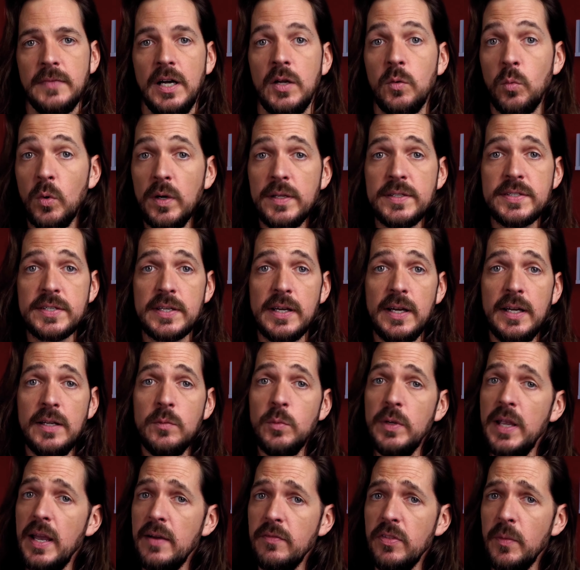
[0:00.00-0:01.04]
On one side,
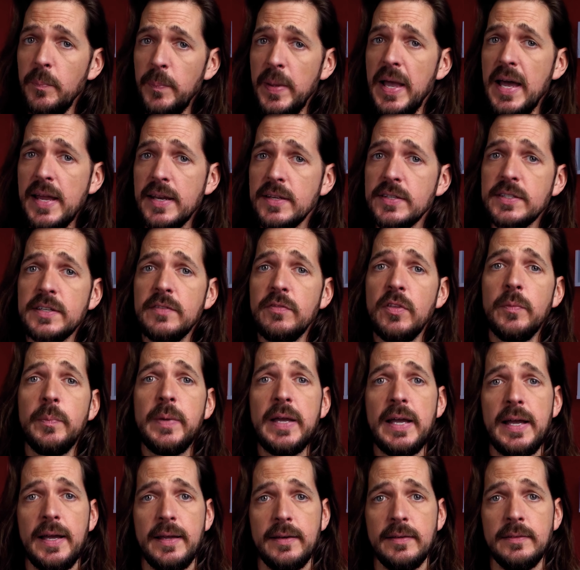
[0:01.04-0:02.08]
we have the baddest of the
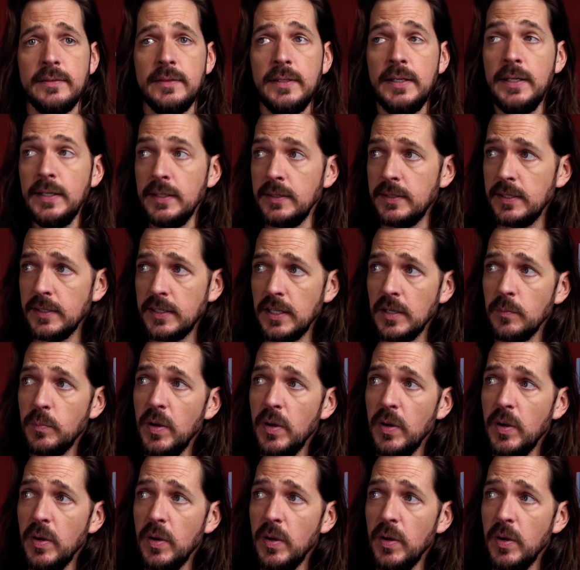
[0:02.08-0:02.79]
bad, kicking